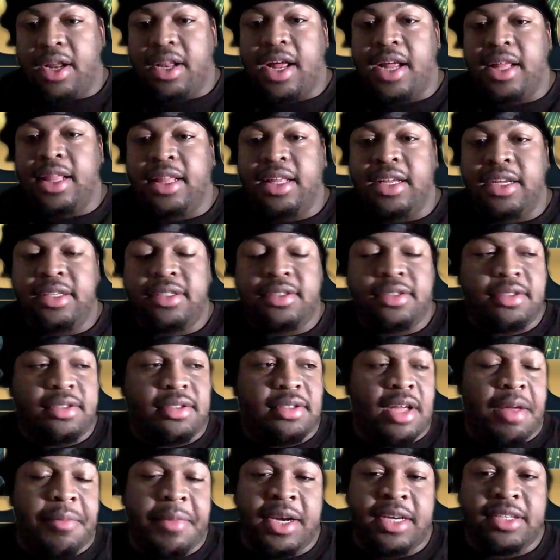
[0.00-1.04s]
like this,
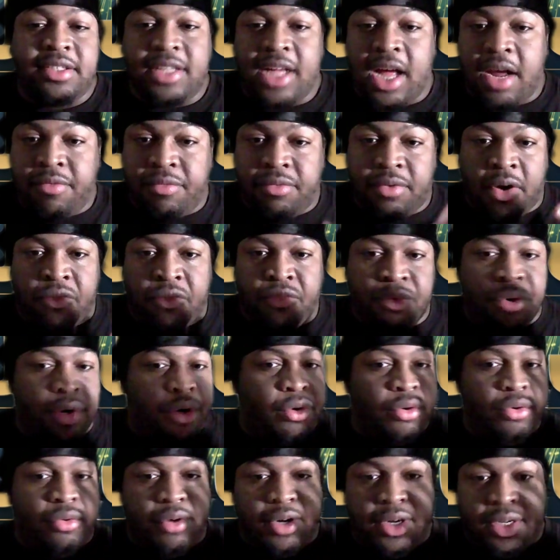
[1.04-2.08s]
I mean it's not a real
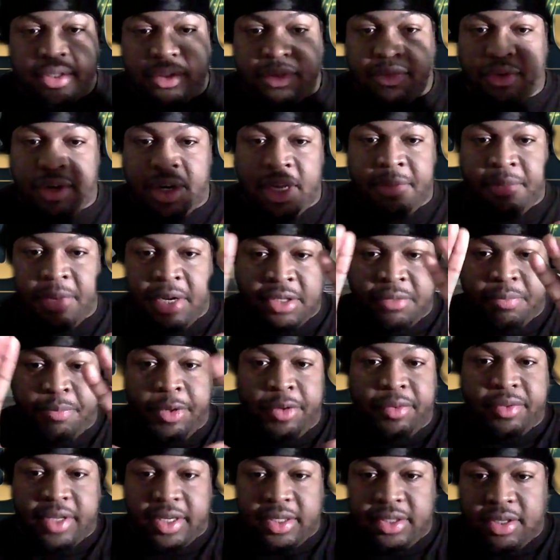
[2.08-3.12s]
green screen, but it's
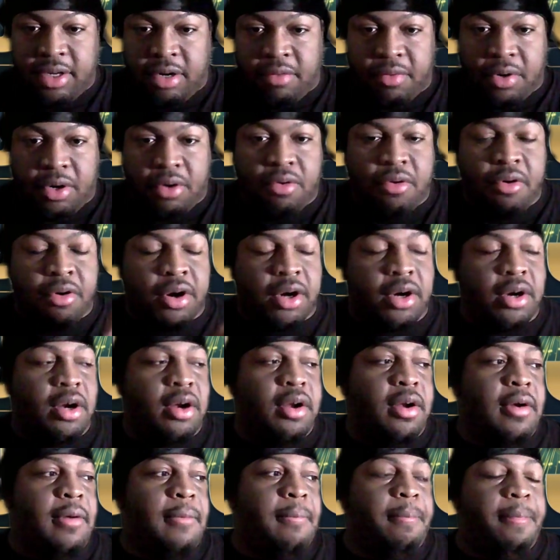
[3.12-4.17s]
built into the recorder,
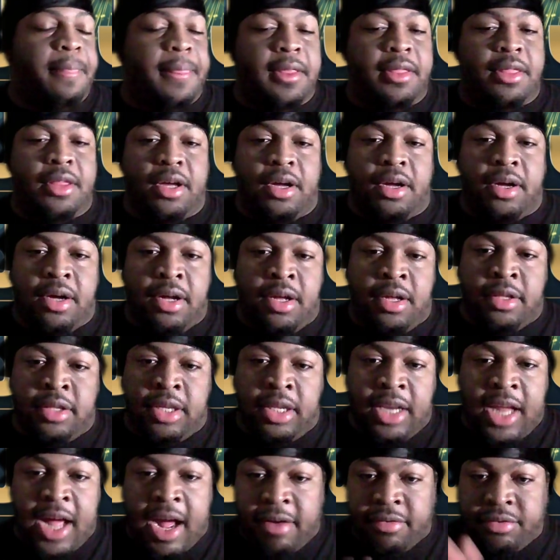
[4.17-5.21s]
the uh, the
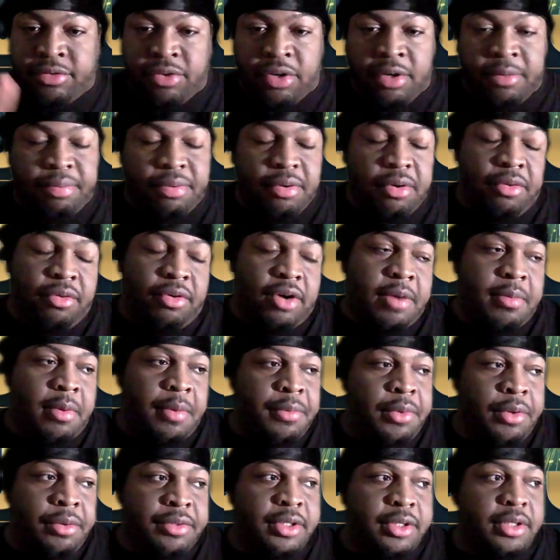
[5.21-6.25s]
live stream program I'm
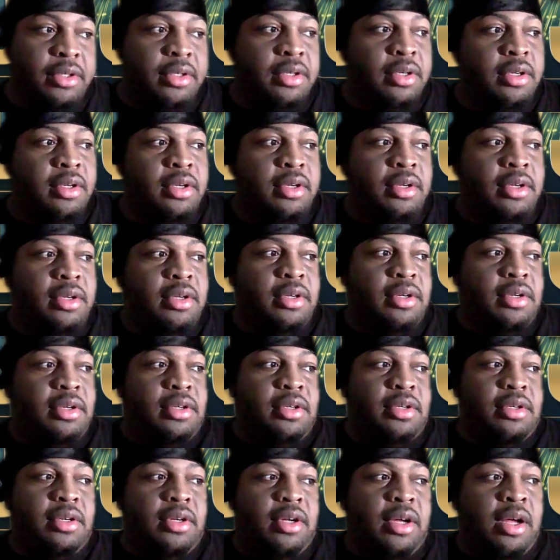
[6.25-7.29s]
using
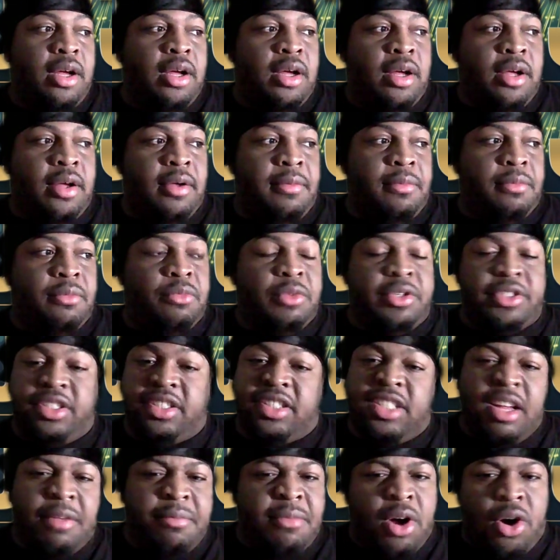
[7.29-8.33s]
um, which is
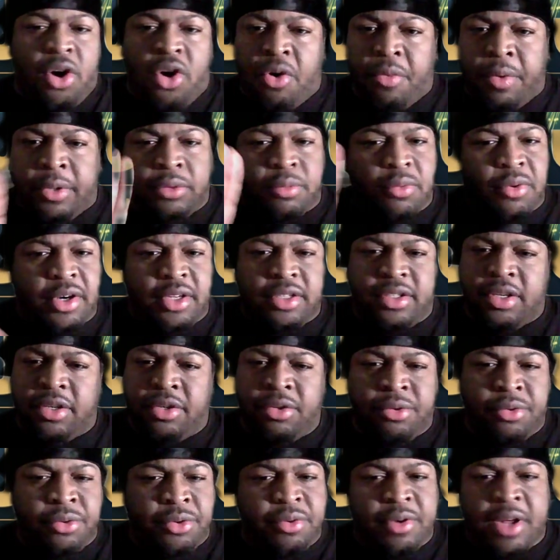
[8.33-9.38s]
something I always wanted to
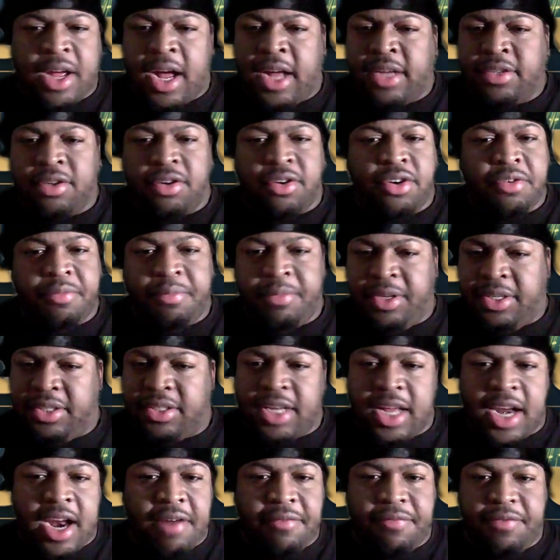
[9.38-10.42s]
do. You guys heard me
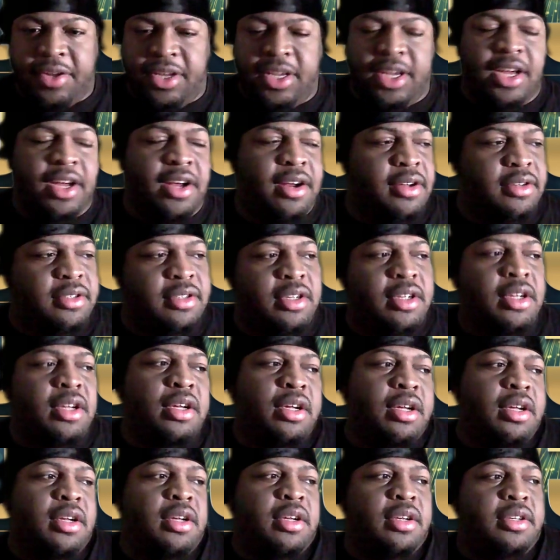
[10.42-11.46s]
say that for years.
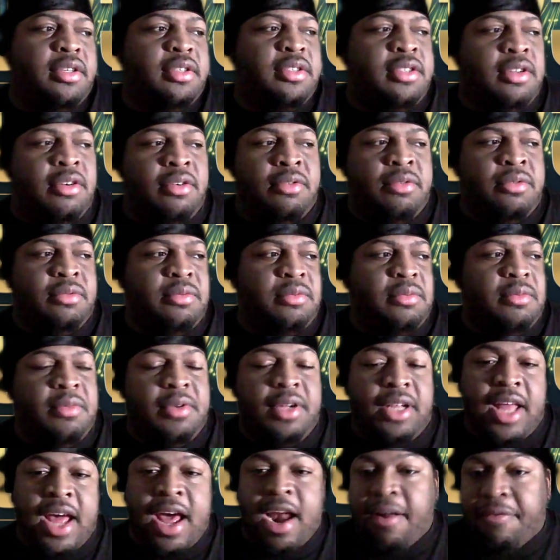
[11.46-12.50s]
So I'm
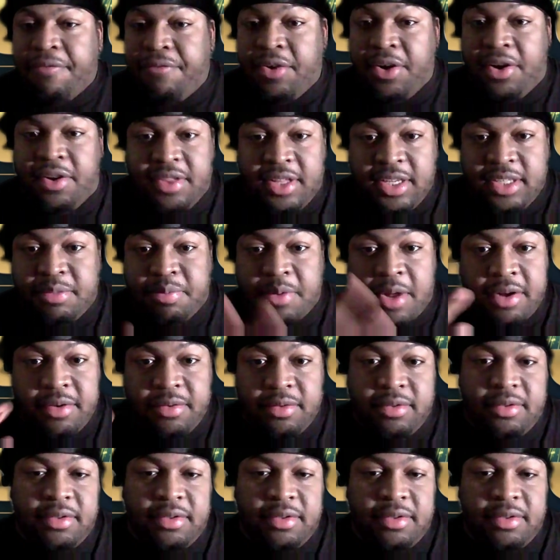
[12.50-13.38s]
glad I figured this out.